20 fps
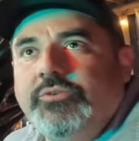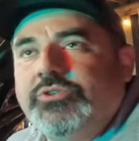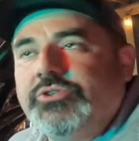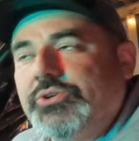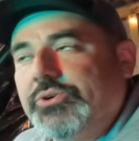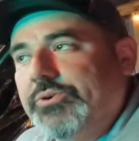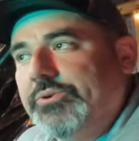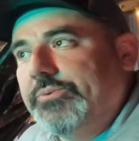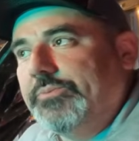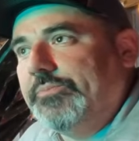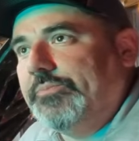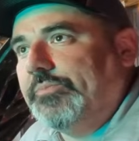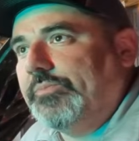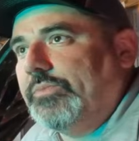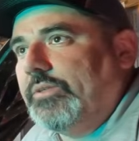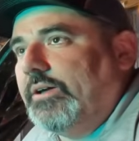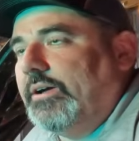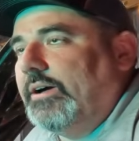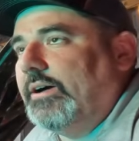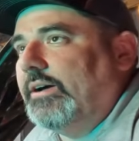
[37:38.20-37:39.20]
Sure.
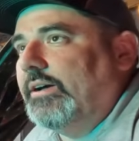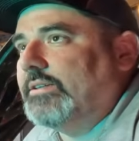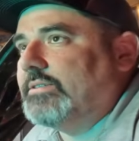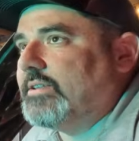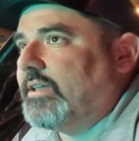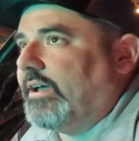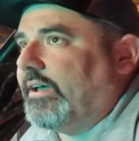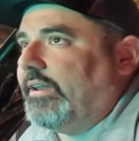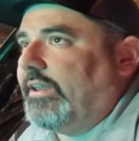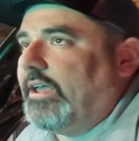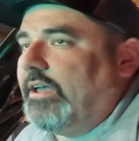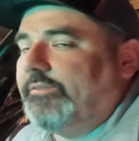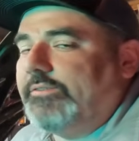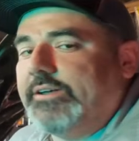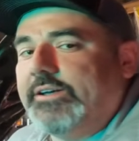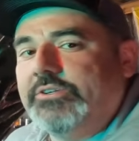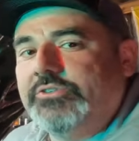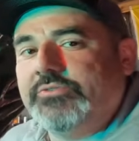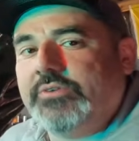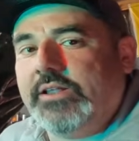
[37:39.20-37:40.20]
It's not going to have the
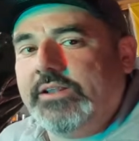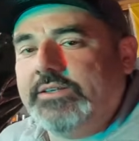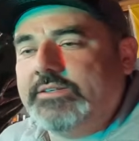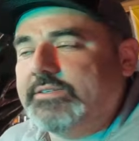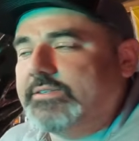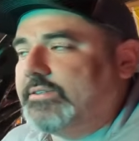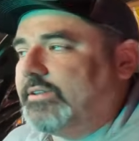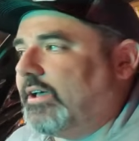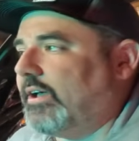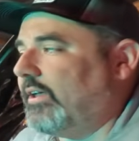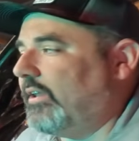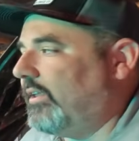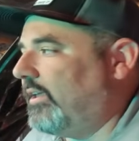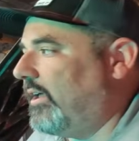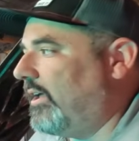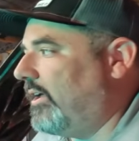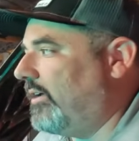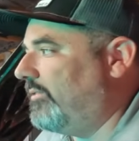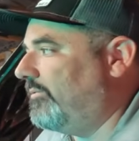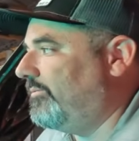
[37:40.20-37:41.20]
hydraulics. It's not going to
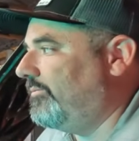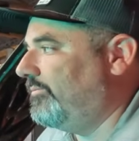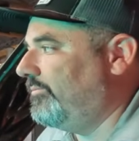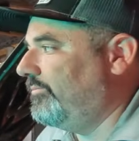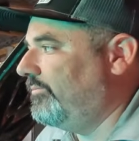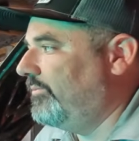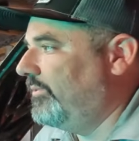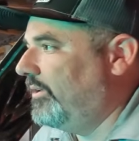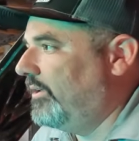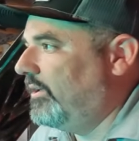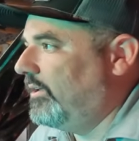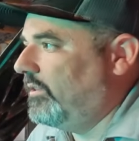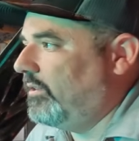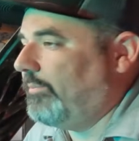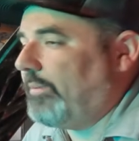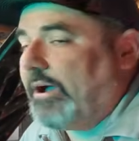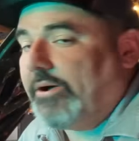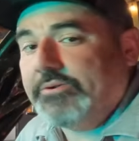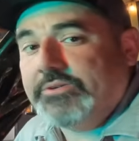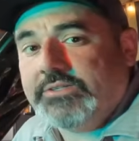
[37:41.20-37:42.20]
have
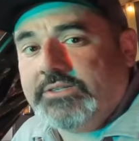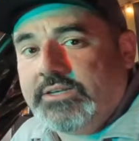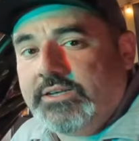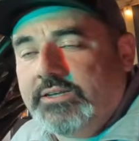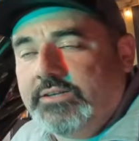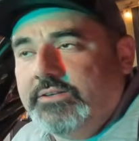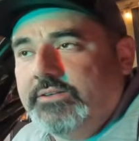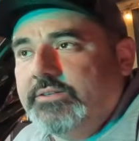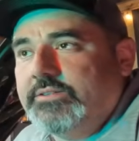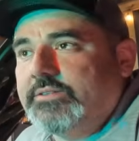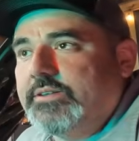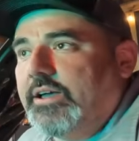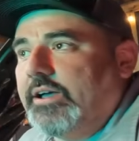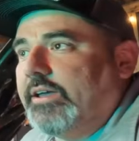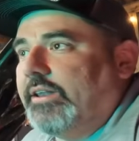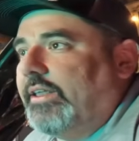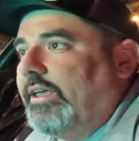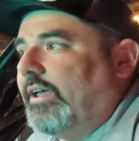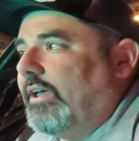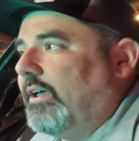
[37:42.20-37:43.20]
power seat. It's not
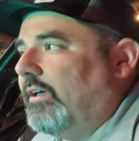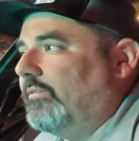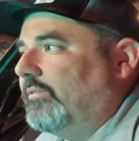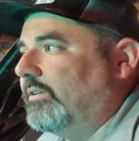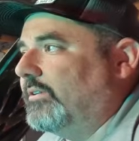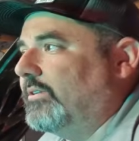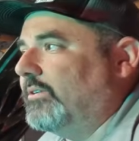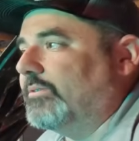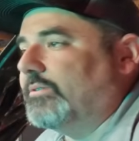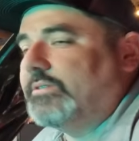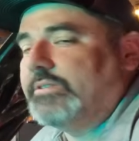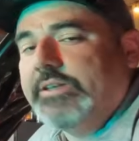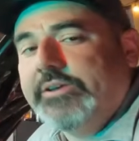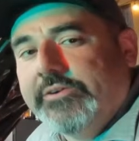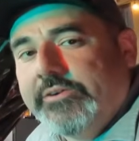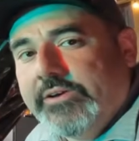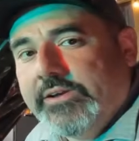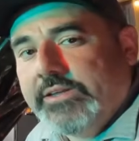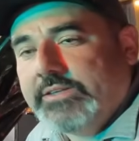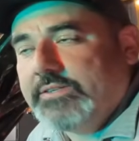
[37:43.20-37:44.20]
going to have the tilt
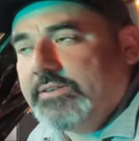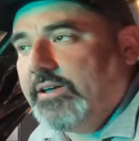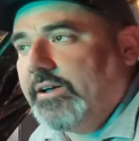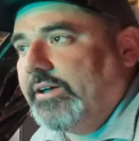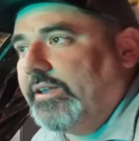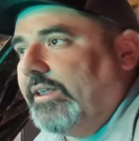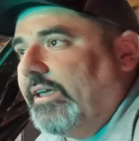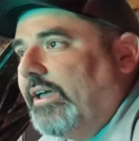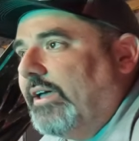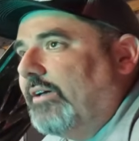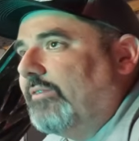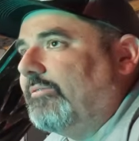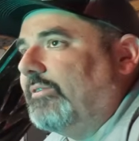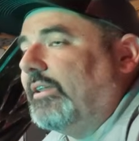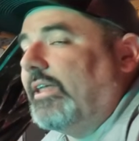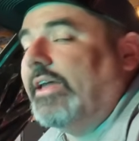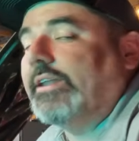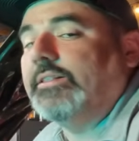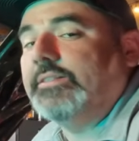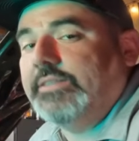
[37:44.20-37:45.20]
steering. It's not going to have a
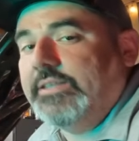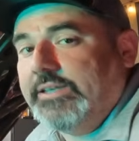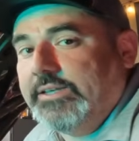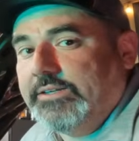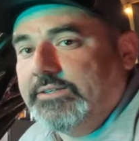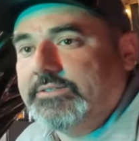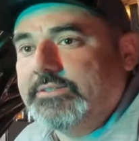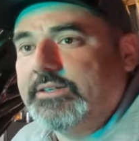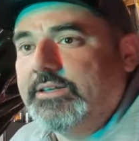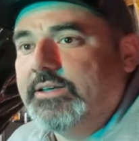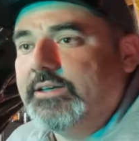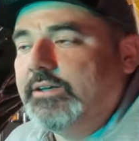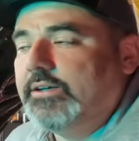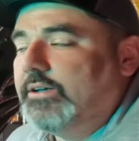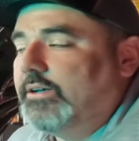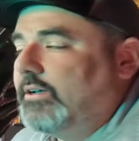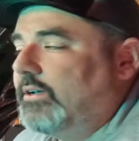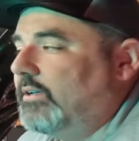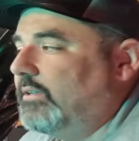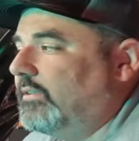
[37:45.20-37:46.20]
lot of things
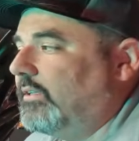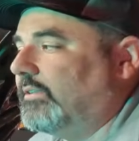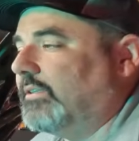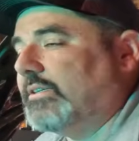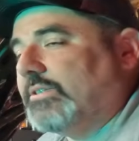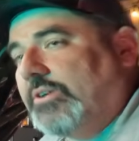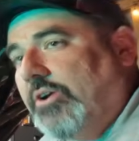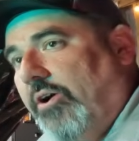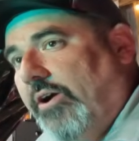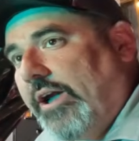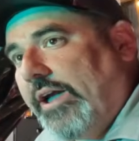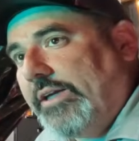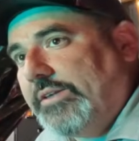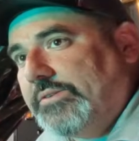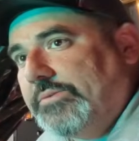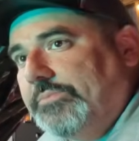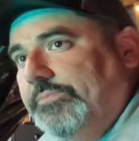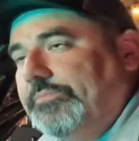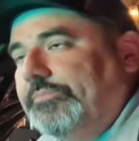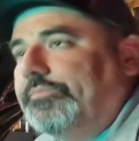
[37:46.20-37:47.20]
that this car
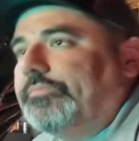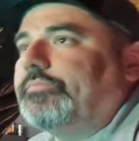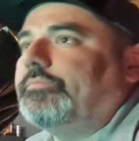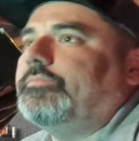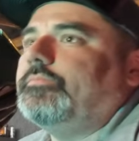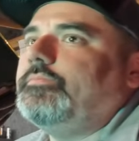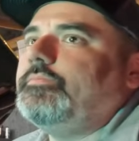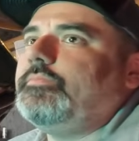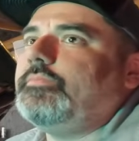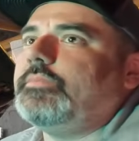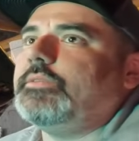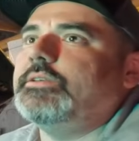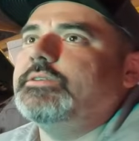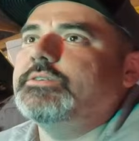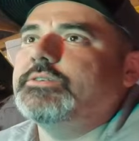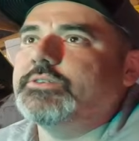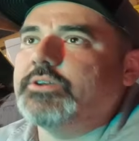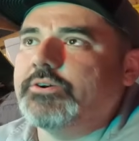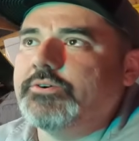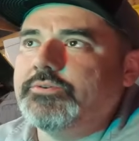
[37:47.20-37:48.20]
has.
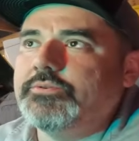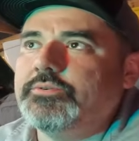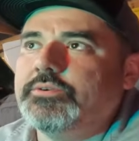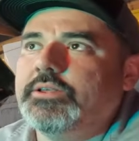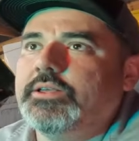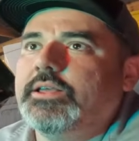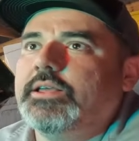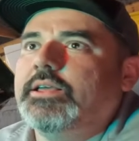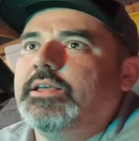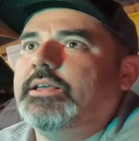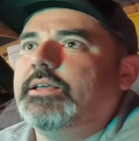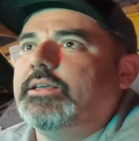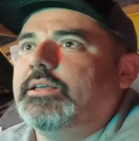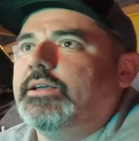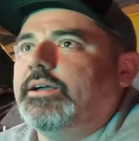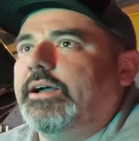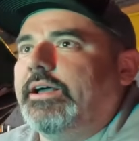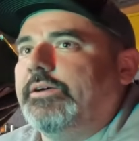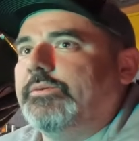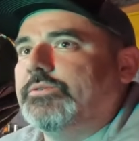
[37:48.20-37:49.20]
So
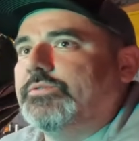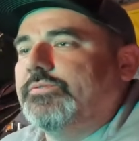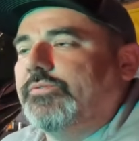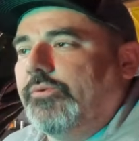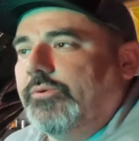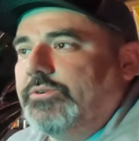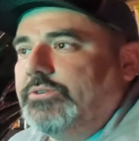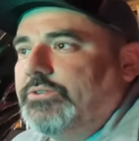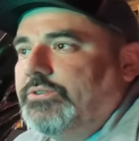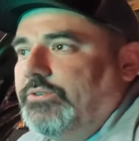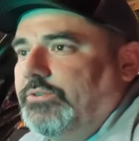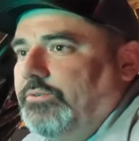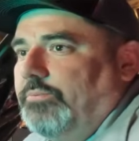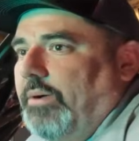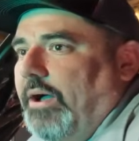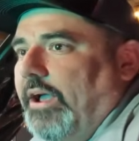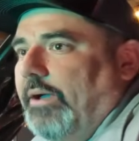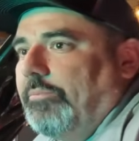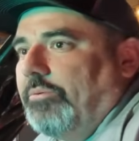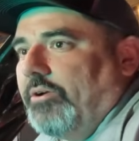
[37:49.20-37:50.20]
I was forced to
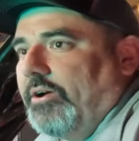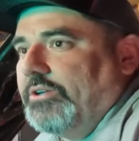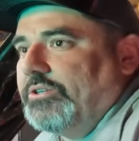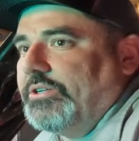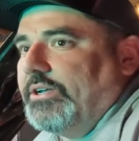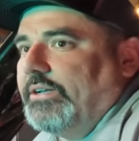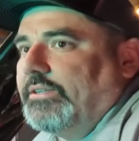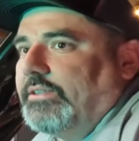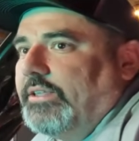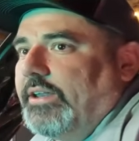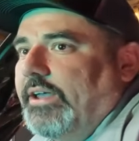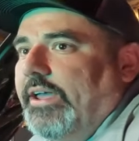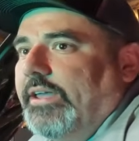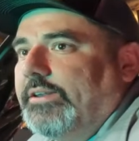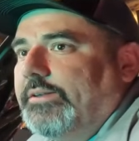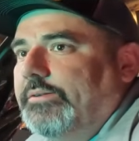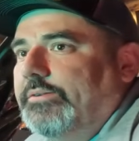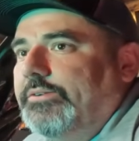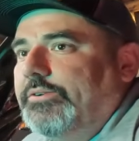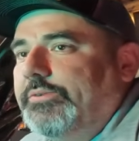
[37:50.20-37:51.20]
buy a project that I
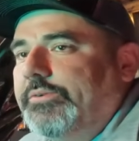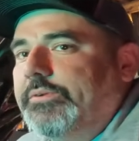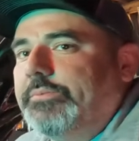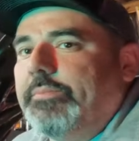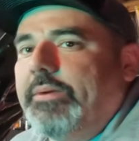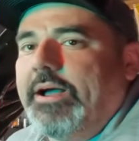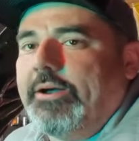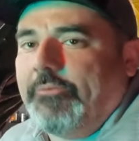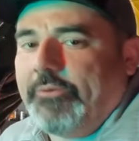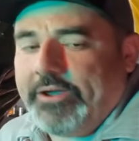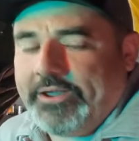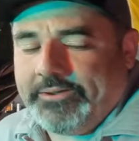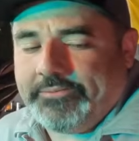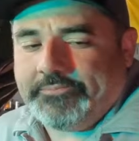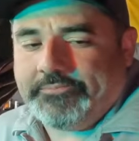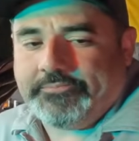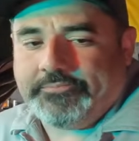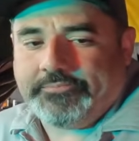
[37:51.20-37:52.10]
had to do it my way.